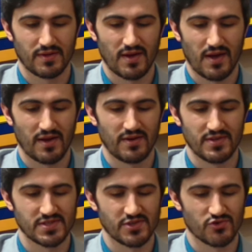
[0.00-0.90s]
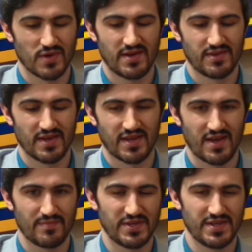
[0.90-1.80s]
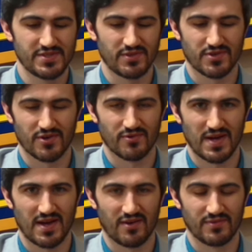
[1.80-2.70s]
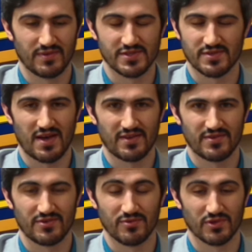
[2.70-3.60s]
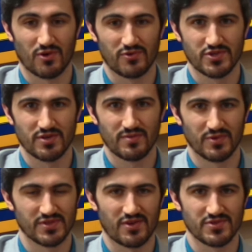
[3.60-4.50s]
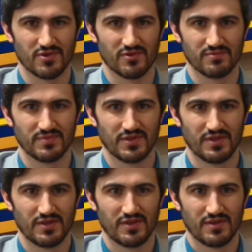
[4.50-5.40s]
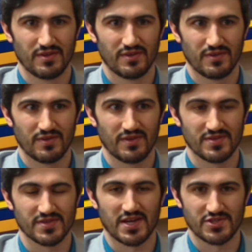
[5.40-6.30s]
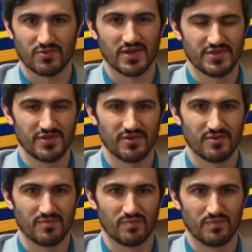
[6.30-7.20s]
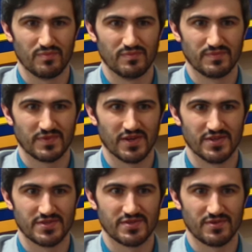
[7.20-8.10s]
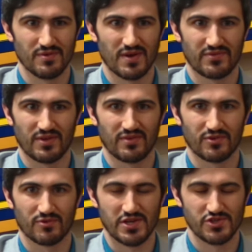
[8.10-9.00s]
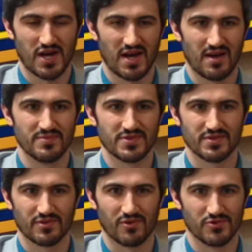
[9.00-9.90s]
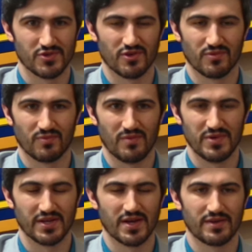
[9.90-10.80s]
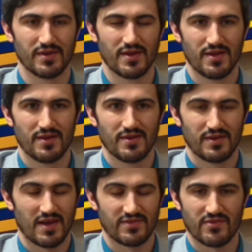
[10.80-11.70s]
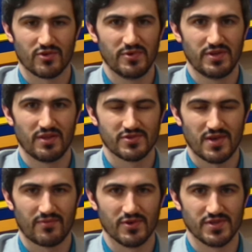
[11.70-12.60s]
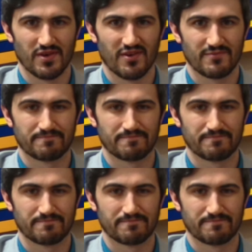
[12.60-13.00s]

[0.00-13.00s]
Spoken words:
And it's a trend that can't be easily turned around. It's a lot to do with culture, but it's also, it's a catch-22 because you have to create jobs, culture, well-being, and you have to have a community that looks out for each other.